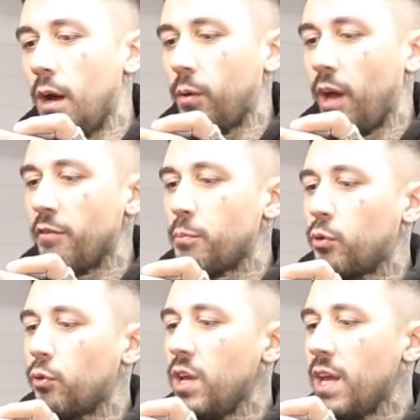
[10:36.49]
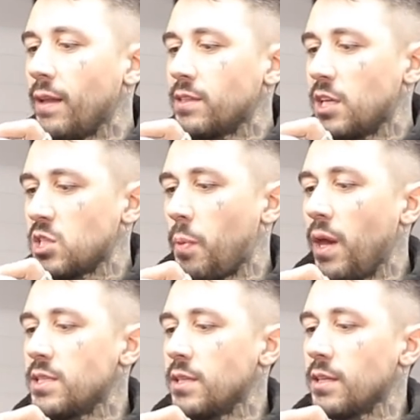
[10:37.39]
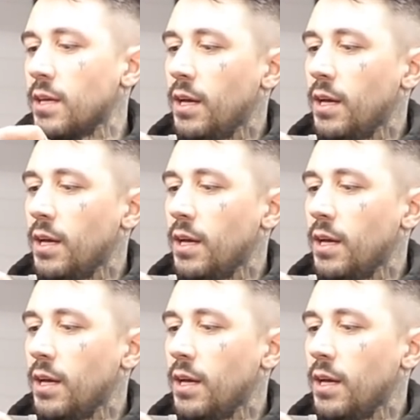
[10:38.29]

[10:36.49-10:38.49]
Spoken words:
Okay, I've pre-anticipated